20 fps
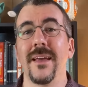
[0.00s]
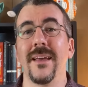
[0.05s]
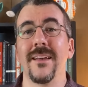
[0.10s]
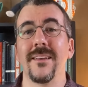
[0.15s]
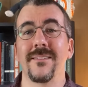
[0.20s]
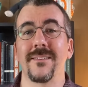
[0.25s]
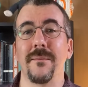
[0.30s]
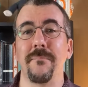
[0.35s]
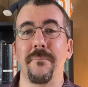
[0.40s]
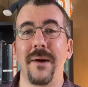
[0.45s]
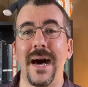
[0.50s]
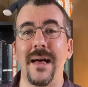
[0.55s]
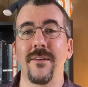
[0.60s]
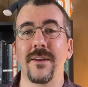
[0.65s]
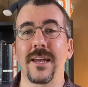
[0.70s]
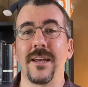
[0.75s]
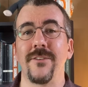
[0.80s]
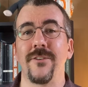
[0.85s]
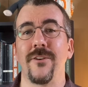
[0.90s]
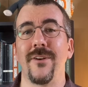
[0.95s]
Symbolic
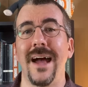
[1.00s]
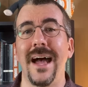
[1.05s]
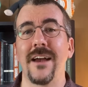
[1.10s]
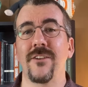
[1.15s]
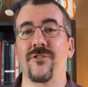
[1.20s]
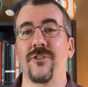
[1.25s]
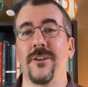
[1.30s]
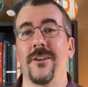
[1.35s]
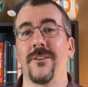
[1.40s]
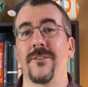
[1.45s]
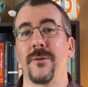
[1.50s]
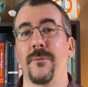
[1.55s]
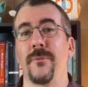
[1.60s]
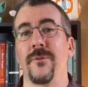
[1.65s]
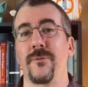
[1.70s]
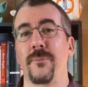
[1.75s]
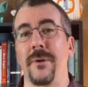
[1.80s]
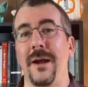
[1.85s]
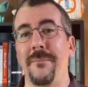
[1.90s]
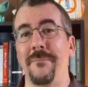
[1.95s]
interactionism
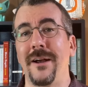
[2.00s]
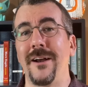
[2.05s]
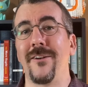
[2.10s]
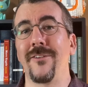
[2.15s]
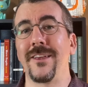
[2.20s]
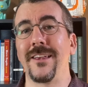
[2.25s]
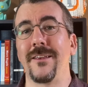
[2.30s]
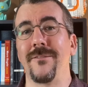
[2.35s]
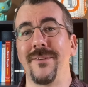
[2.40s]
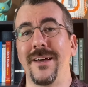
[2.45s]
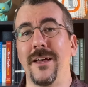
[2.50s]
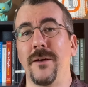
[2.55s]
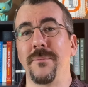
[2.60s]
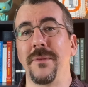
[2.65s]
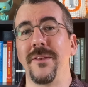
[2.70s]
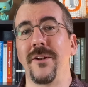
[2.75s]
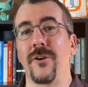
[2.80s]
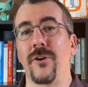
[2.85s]
was primarily developed in the